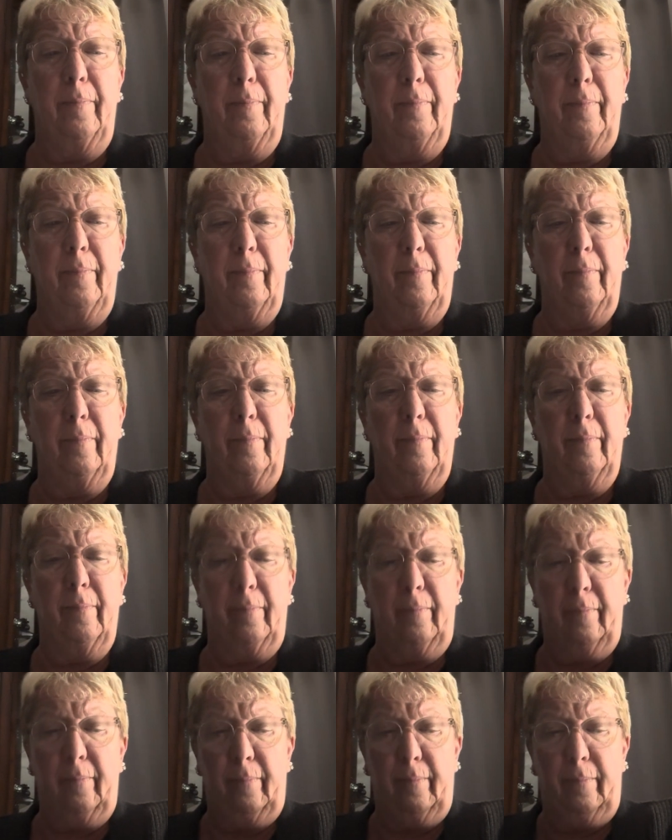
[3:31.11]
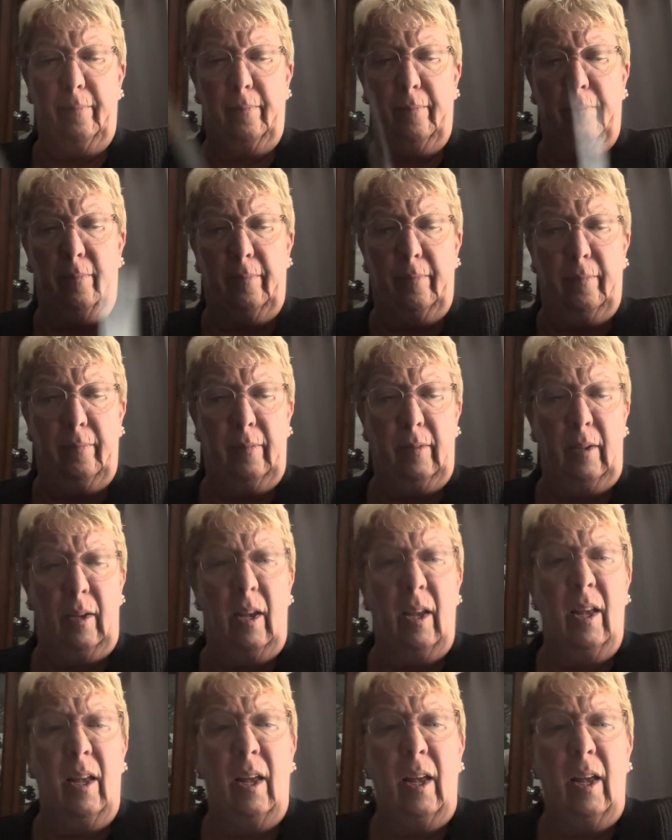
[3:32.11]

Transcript: Nothing is said.